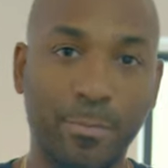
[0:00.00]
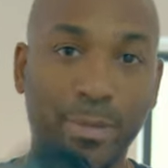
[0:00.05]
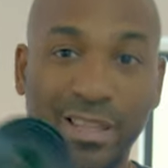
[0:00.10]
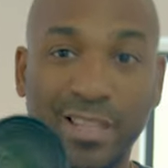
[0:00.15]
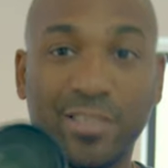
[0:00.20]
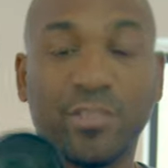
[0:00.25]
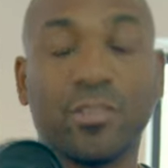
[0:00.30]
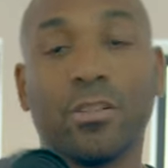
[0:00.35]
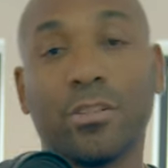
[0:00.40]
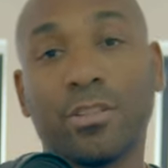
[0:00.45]
but
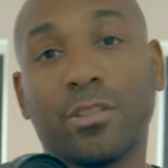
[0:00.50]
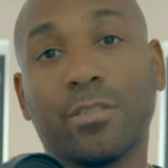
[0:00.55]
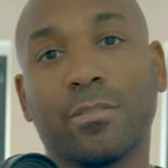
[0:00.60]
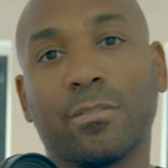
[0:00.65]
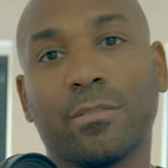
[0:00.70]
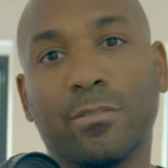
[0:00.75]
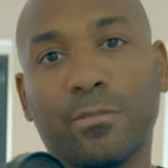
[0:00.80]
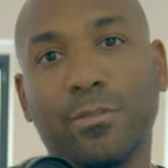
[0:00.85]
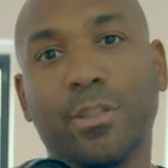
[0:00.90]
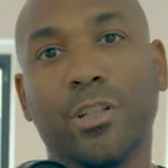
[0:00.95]
this
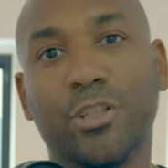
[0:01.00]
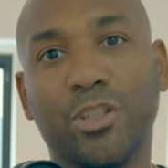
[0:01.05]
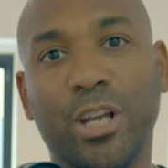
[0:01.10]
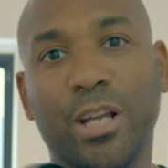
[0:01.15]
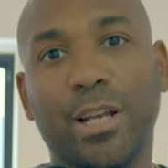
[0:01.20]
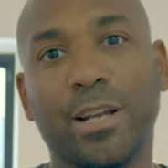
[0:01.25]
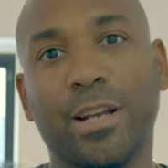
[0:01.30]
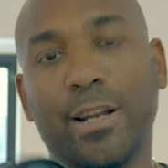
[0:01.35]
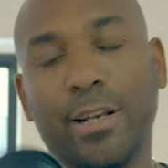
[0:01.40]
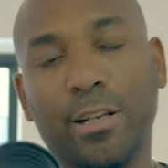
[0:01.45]
looks
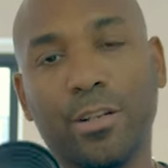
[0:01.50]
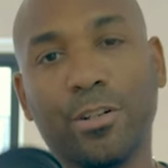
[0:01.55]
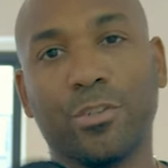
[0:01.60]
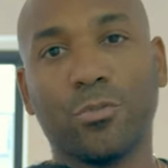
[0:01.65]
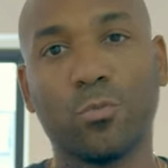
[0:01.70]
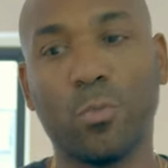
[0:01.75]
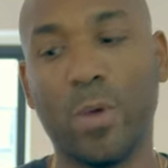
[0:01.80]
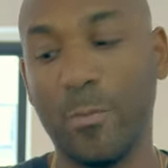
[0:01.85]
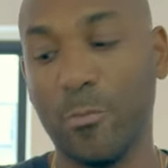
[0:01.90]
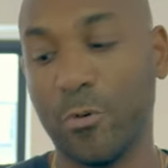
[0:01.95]
legit and it
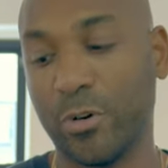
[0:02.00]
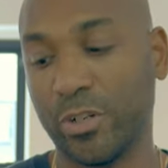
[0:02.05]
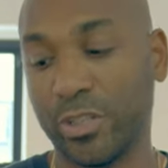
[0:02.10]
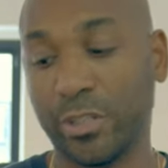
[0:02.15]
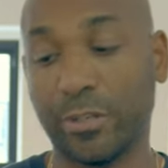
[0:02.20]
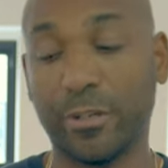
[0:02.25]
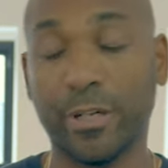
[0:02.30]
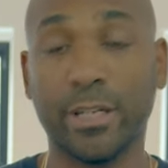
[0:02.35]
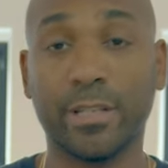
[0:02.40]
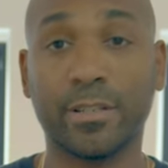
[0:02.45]
looks way more
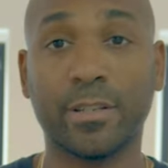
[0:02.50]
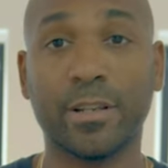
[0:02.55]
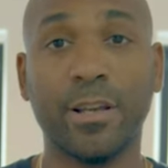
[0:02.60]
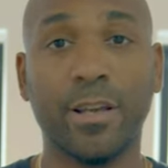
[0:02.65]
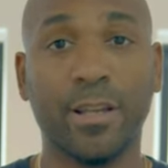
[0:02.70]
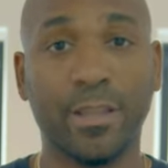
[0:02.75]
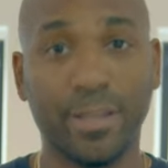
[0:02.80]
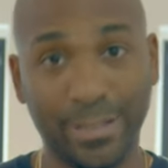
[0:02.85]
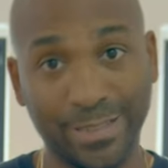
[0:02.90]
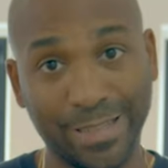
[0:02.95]
serious
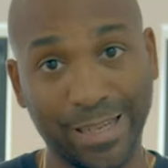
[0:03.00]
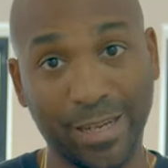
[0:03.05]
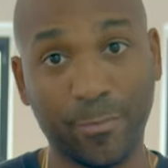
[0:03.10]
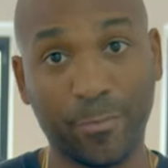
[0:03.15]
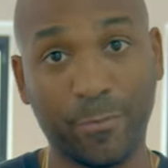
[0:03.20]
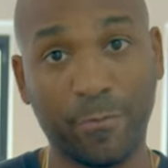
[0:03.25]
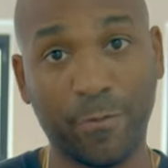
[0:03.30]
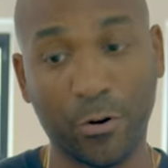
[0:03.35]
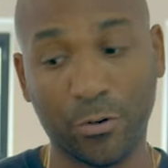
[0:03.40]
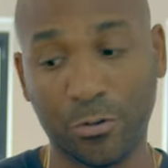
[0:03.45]
than
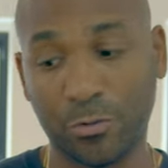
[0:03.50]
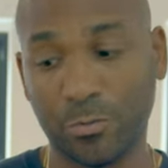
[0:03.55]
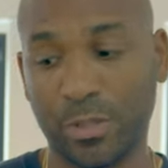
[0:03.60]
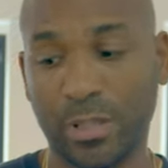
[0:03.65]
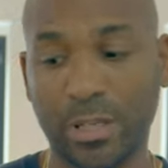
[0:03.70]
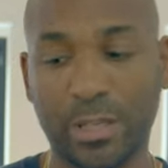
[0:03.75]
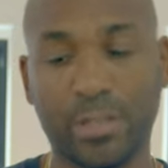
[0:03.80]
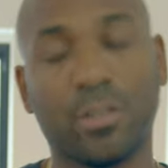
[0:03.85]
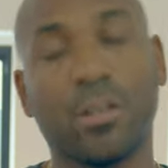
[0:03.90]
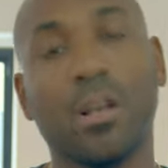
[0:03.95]
taking photos with
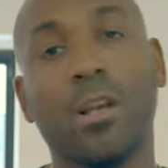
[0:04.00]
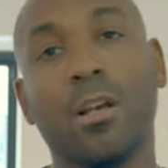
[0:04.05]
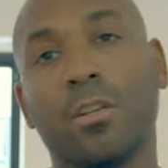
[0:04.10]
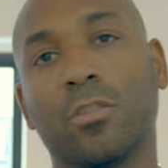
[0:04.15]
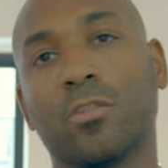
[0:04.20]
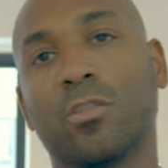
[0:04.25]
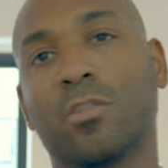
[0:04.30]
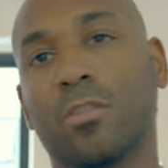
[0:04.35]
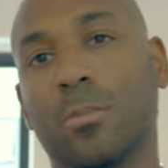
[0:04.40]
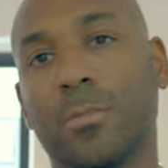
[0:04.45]
this.
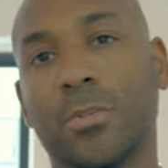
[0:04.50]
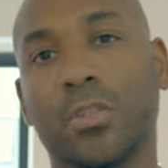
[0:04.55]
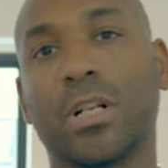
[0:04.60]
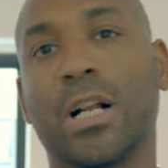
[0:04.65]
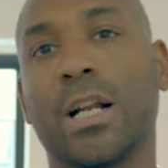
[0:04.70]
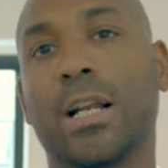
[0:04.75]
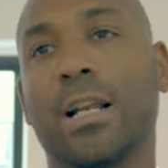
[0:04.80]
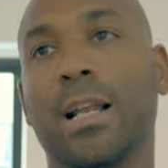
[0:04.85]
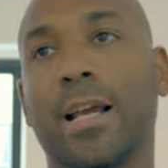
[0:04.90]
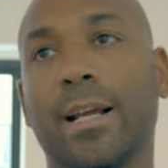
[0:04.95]
So it's almost
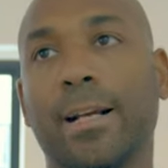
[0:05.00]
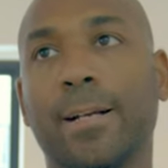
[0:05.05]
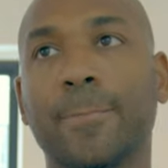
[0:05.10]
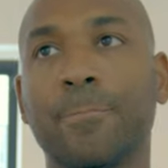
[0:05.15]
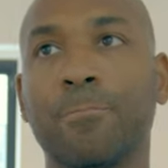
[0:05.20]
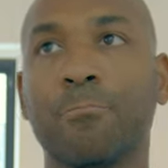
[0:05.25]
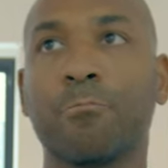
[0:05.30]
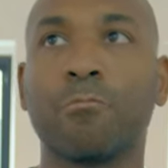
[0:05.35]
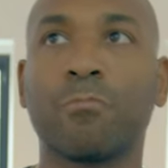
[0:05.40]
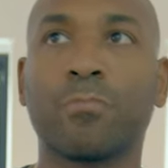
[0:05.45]
kind of like,
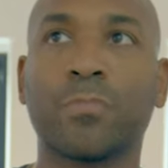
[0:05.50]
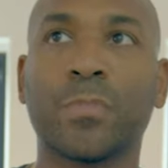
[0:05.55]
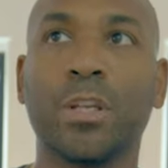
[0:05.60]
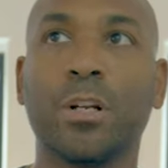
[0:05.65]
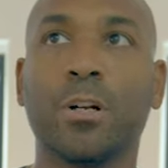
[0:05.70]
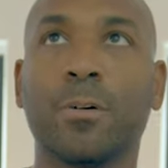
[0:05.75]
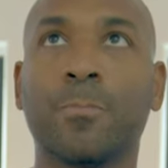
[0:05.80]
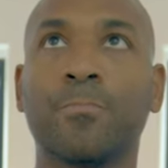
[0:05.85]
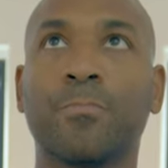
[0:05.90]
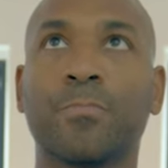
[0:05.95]

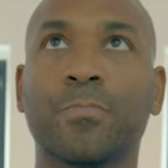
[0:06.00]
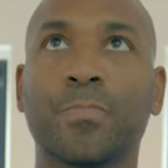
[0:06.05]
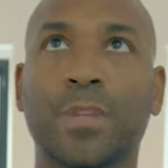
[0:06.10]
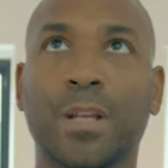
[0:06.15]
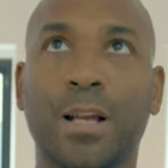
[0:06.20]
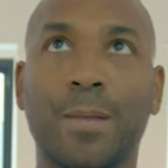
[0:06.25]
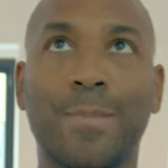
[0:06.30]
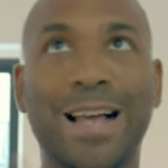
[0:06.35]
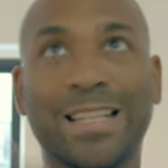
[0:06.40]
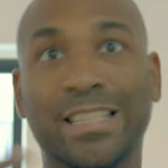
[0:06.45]
you know,
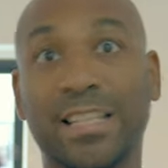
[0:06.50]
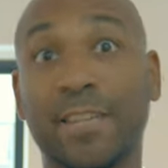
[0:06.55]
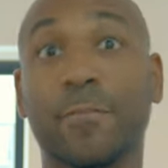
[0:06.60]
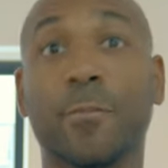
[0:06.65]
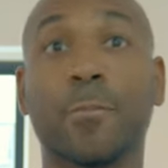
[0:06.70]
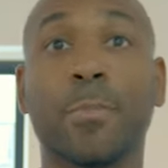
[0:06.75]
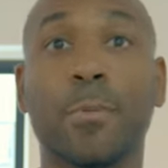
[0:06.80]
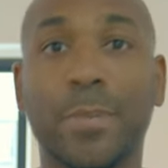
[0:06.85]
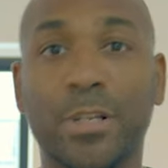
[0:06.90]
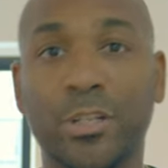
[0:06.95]
I'm asking
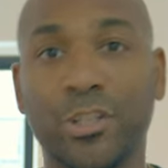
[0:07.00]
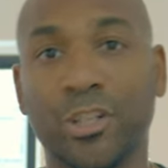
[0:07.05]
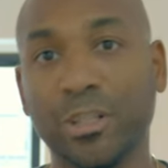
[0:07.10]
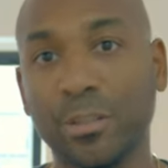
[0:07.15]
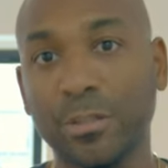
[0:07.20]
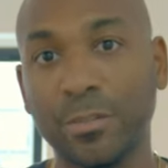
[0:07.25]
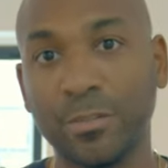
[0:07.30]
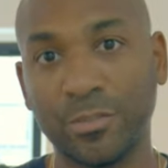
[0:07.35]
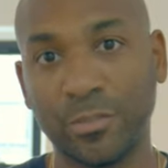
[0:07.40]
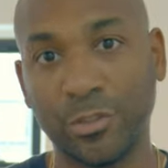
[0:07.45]
for
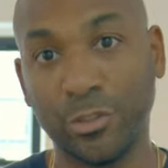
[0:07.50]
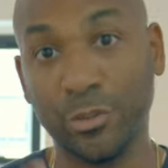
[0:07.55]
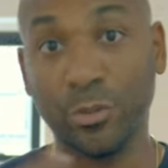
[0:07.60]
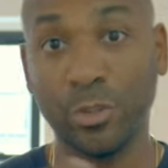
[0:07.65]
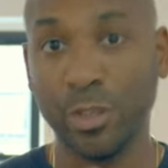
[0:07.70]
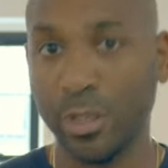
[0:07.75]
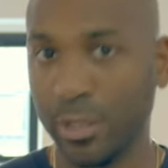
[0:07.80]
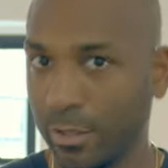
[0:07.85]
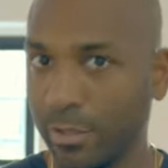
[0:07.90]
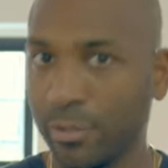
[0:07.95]
permission
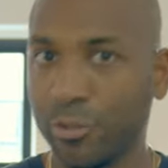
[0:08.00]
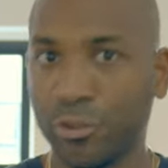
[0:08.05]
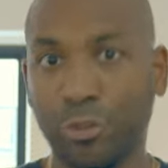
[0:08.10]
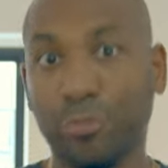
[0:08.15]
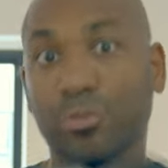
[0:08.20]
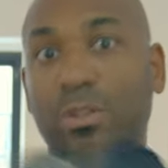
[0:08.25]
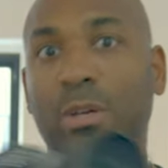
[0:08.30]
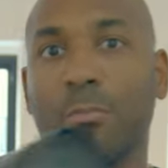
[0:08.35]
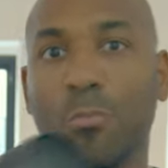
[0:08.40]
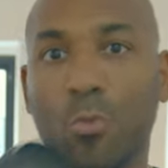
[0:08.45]
to
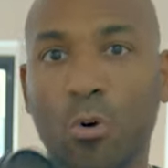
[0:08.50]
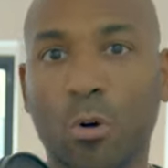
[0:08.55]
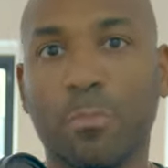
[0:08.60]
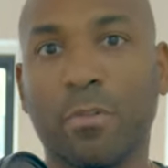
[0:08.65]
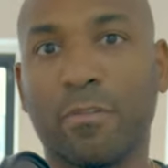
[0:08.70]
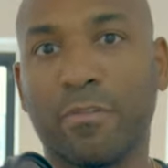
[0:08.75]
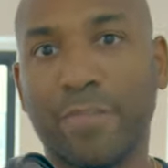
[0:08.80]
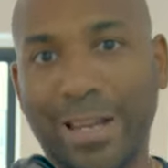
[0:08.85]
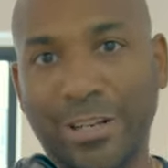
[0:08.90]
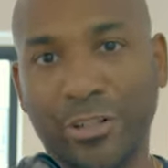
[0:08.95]
shoot them more
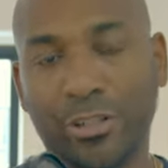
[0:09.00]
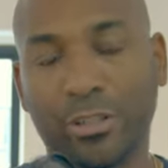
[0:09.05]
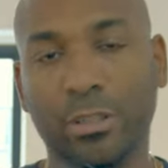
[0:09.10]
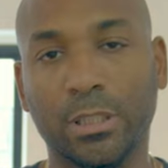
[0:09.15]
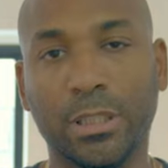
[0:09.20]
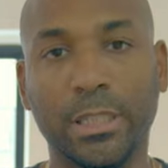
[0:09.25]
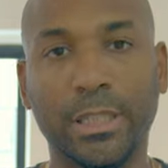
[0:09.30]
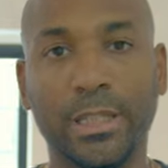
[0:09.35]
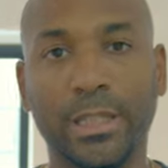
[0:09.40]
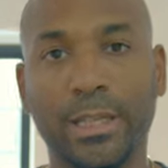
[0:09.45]

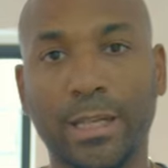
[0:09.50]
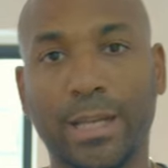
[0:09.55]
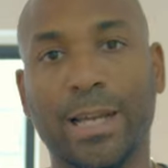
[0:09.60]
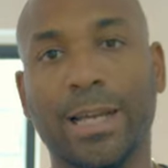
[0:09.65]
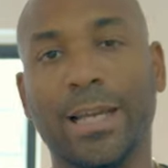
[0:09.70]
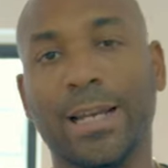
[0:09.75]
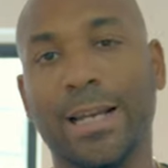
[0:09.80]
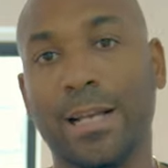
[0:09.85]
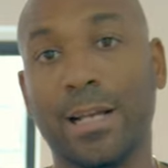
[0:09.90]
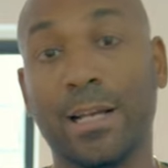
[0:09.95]
professionally
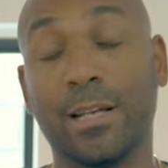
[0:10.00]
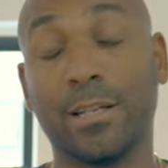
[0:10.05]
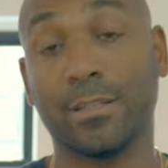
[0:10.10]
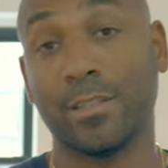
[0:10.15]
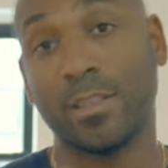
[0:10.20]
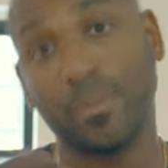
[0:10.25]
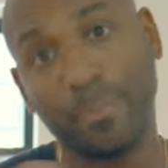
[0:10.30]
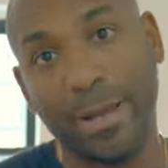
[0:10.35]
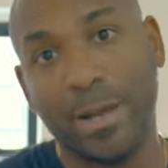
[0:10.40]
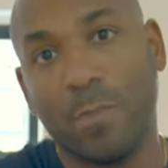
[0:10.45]
and uh,
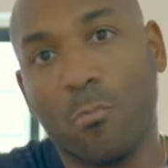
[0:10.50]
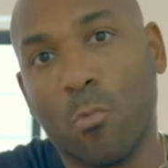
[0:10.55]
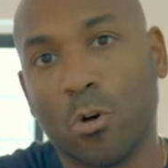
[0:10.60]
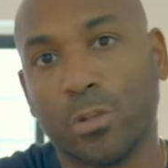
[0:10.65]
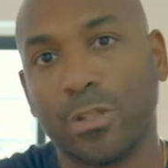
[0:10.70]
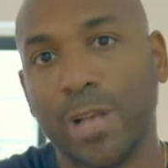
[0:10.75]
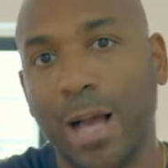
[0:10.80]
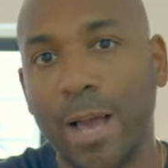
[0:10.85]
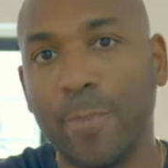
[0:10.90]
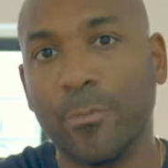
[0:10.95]
spend
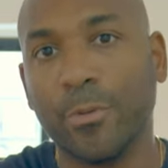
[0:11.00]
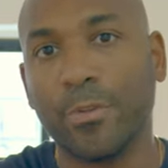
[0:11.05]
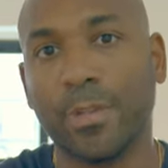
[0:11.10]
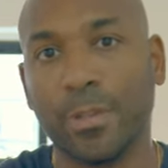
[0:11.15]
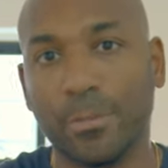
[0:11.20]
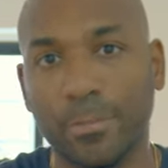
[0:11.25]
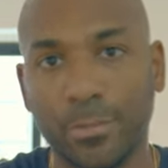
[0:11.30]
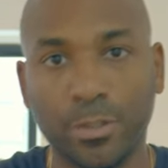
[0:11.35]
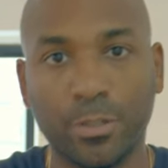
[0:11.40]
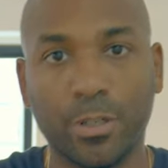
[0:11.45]
more time with
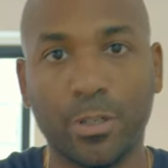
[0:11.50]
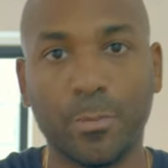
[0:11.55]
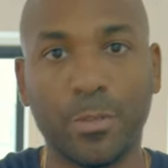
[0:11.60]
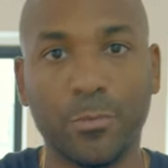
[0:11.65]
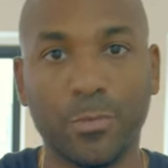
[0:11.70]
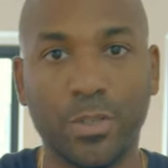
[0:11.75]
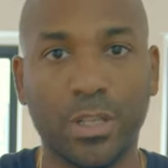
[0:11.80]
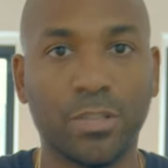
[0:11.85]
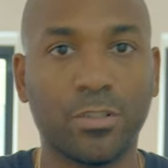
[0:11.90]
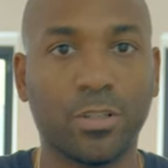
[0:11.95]
them. You know what I
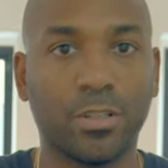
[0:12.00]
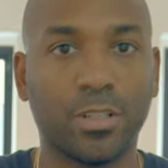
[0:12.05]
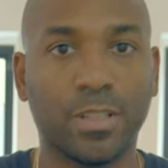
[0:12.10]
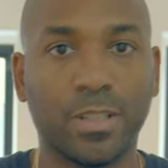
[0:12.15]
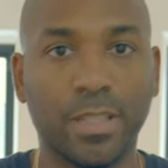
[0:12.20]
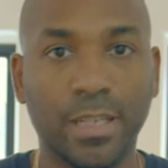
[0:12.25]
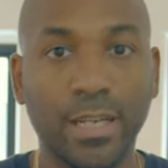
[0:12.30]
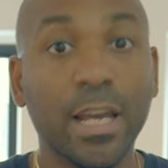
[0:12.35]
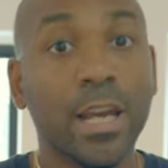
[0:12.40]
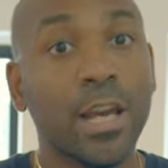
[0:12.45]
mean? When they start to
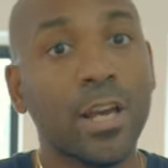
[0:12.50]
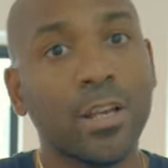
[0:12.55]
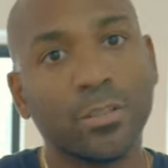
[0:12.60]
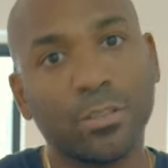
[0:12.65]
see.